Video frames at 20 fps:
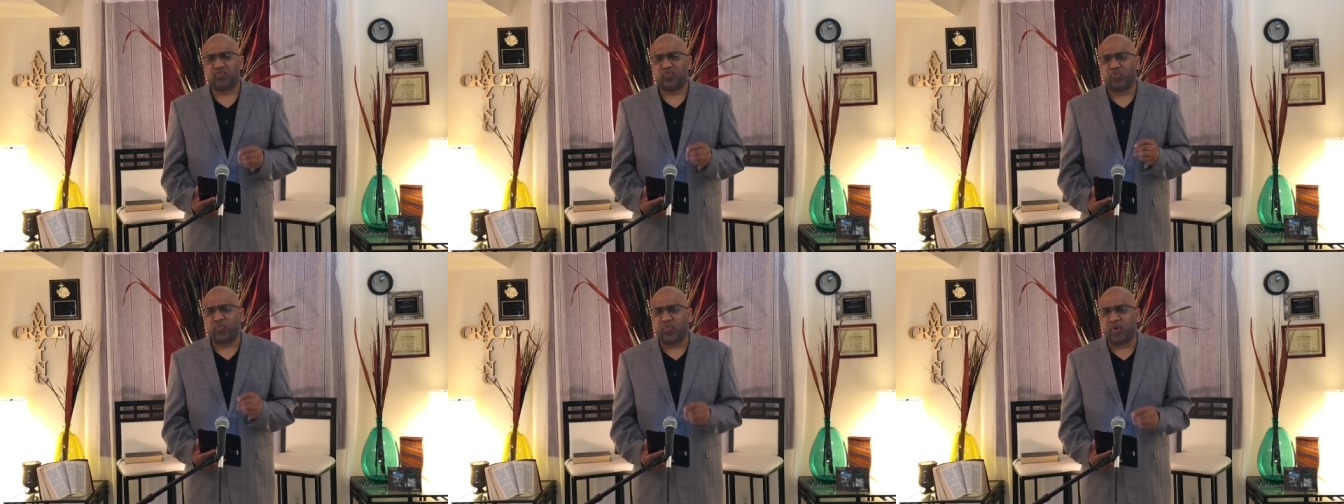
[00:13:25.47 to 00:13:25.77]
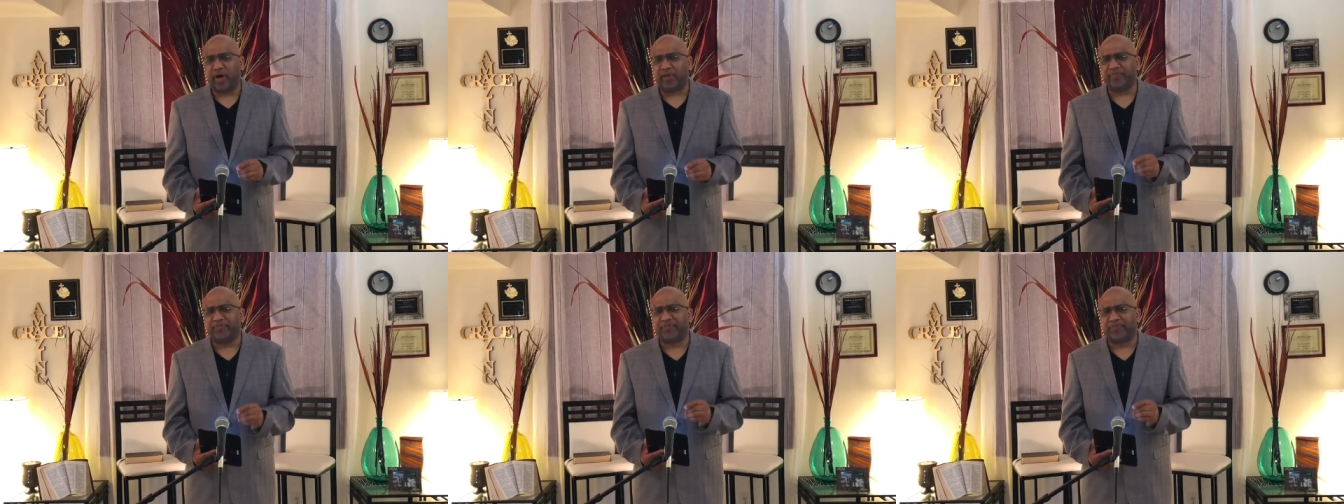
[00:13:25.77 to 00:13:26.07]

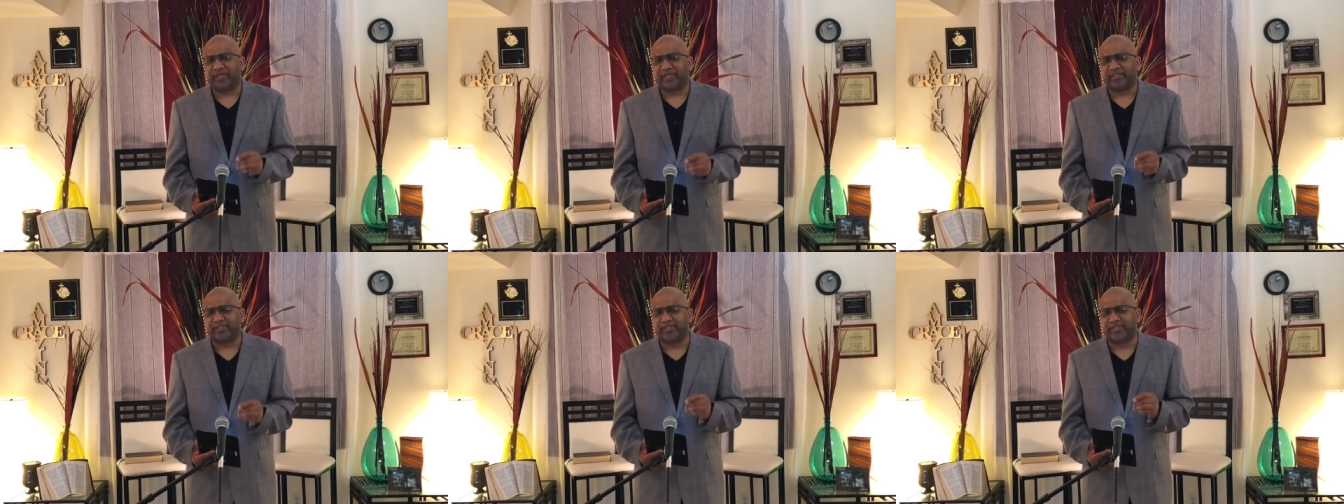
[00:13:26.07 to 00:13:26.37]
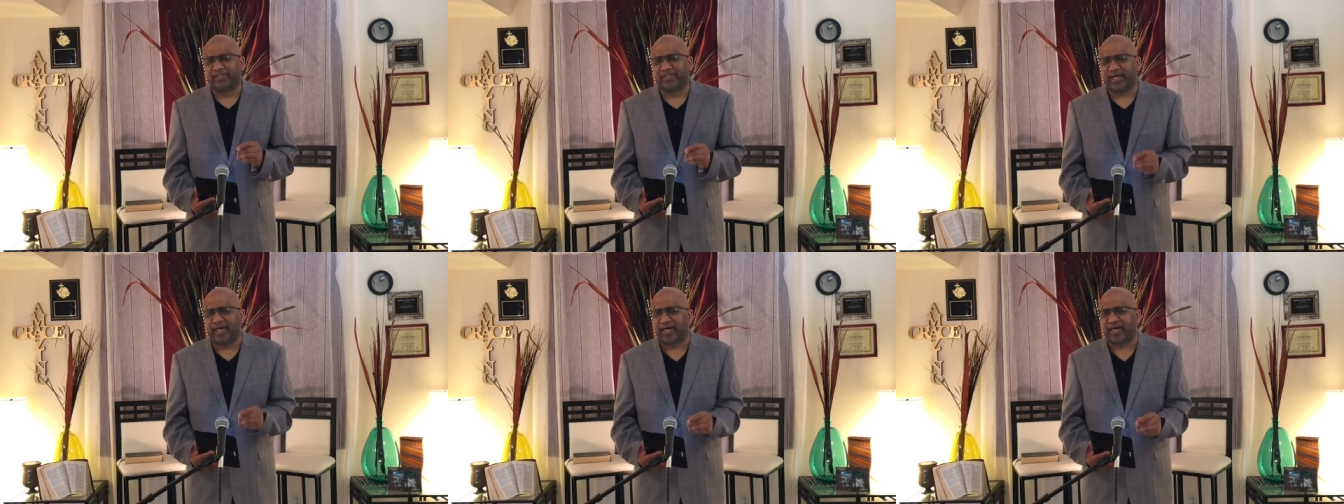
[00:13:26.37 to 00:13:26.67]
what this
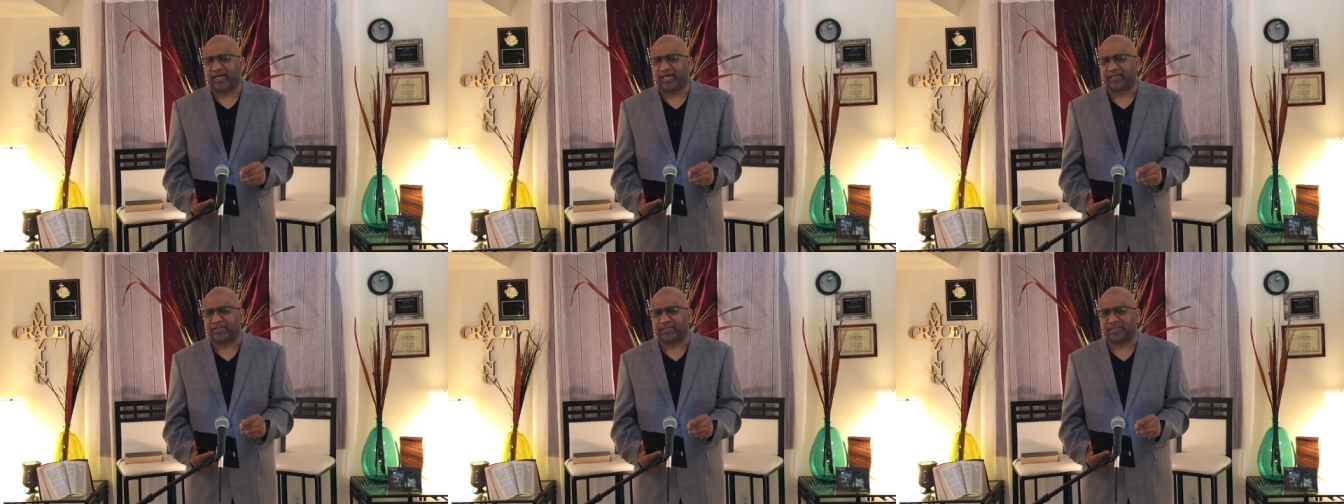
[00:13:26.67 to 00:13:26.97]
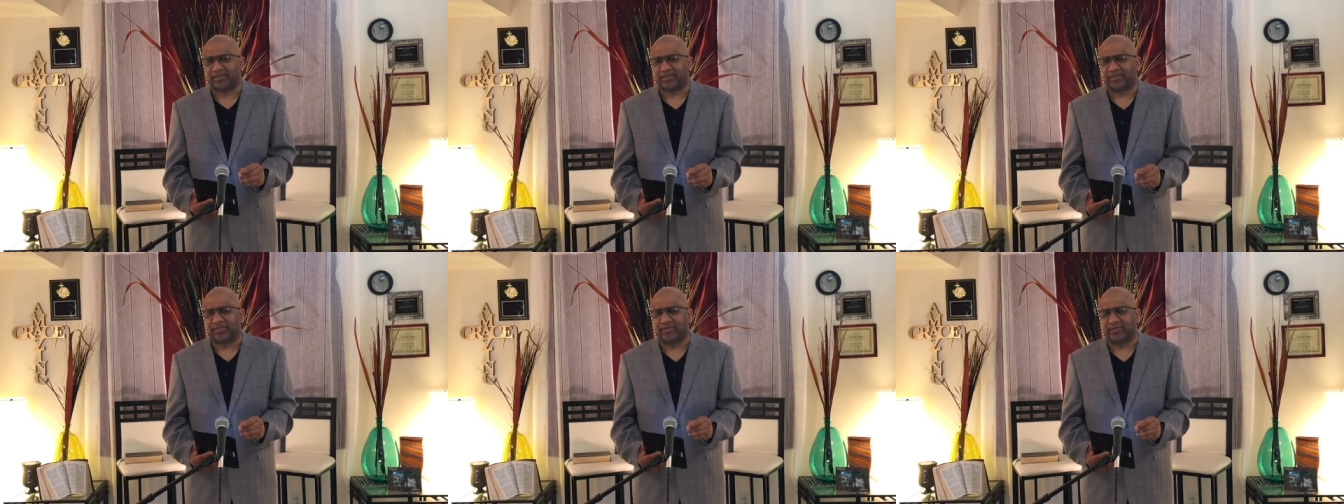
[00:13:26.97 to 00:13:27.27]

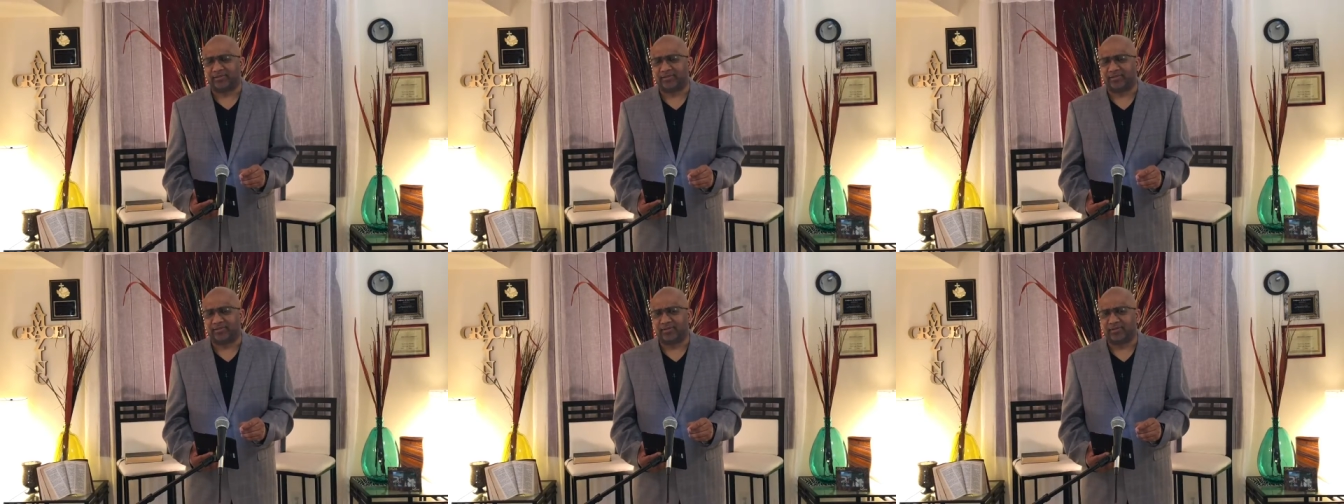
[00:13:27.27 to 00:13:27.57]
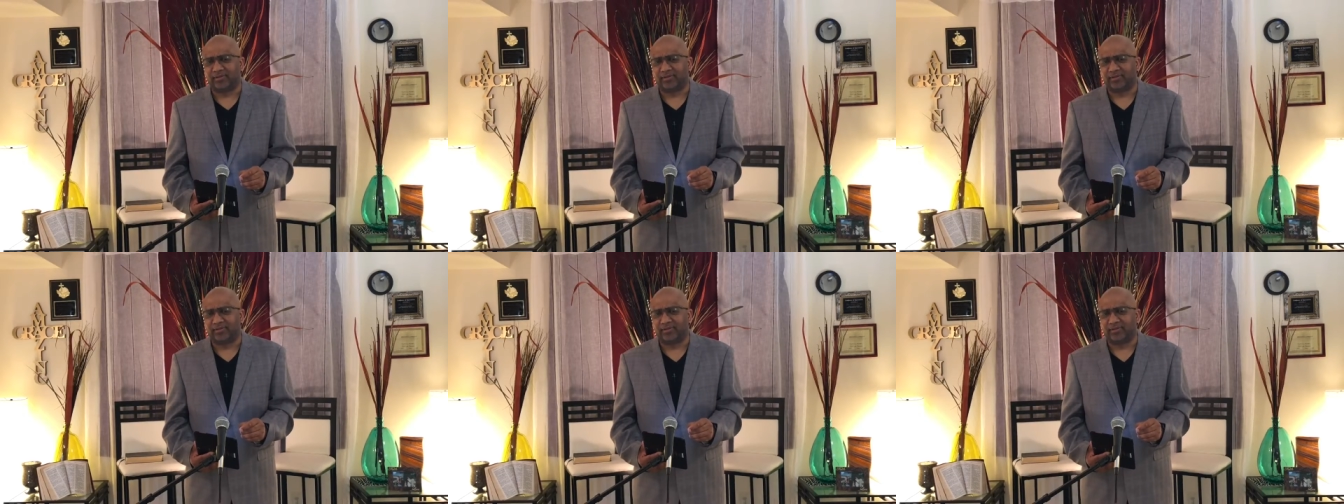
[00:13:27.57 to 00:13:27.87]
does
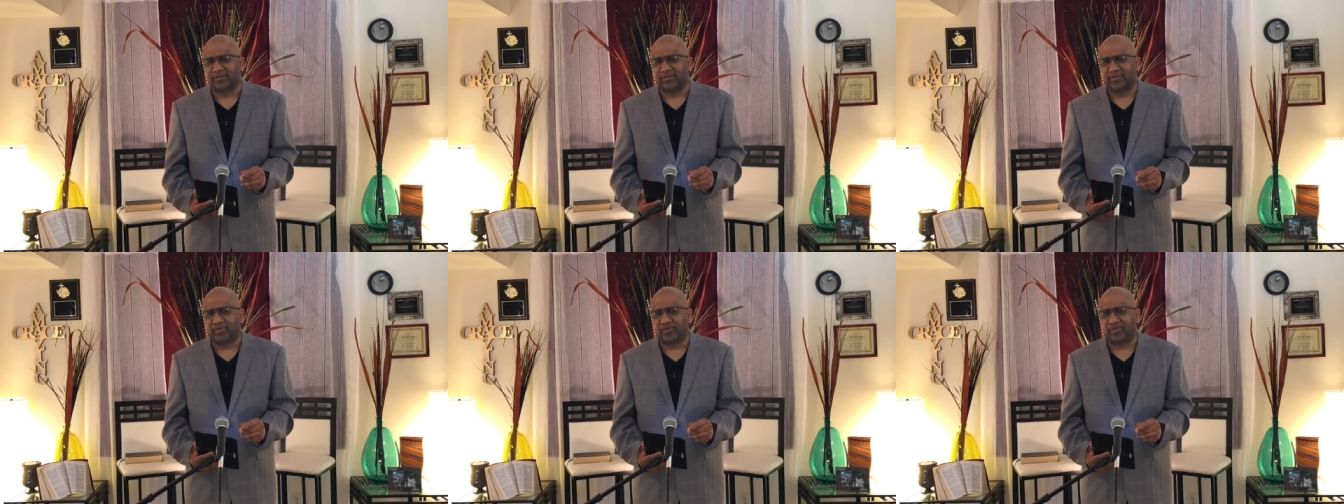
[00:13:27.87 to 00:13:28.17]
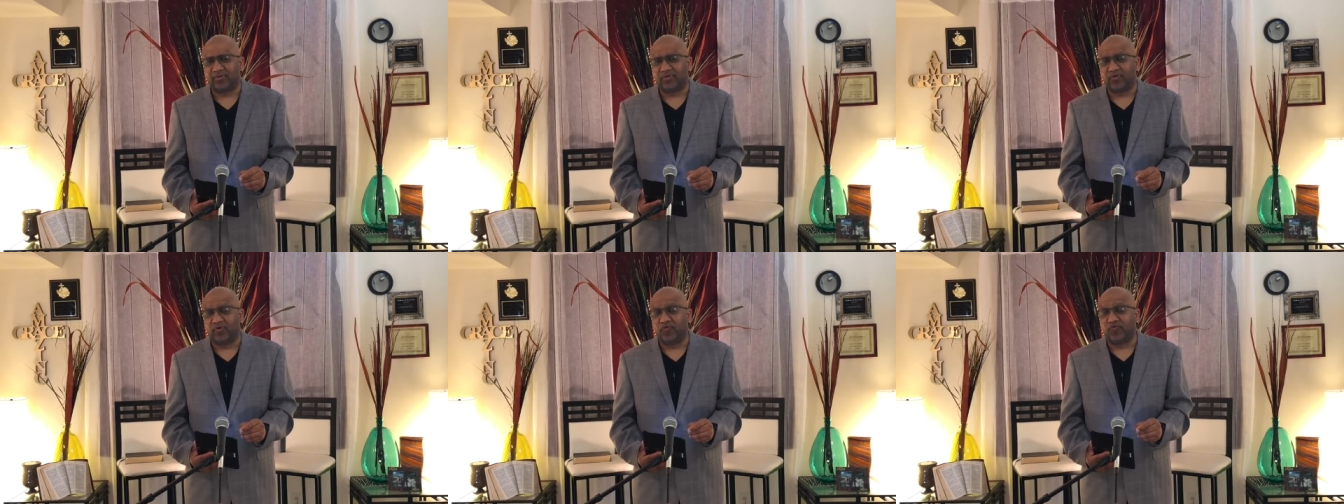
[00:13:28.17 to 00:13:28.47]

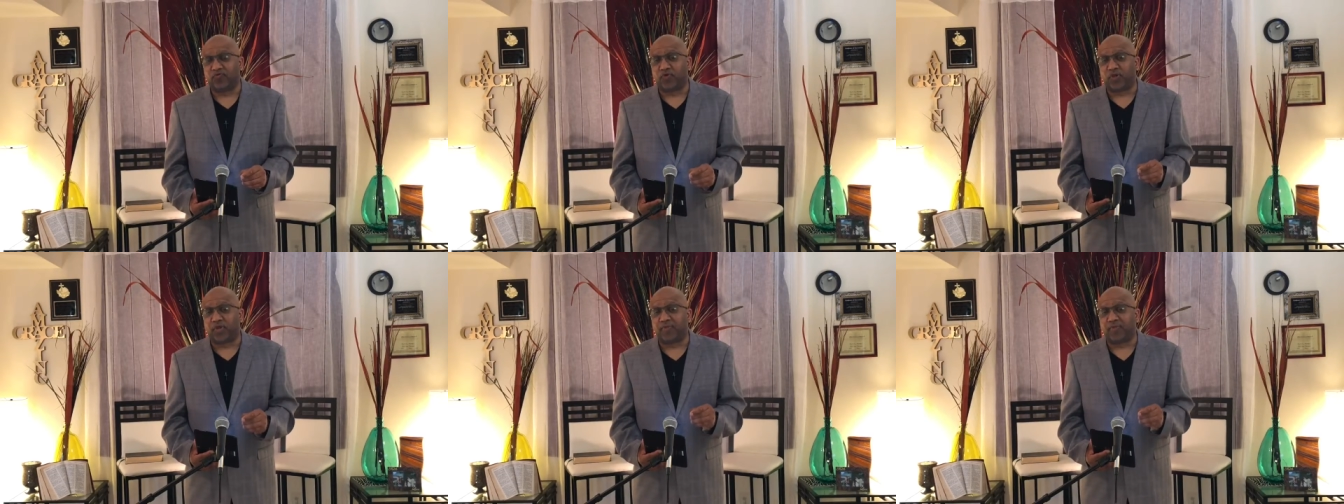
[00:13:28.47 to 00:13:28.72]
for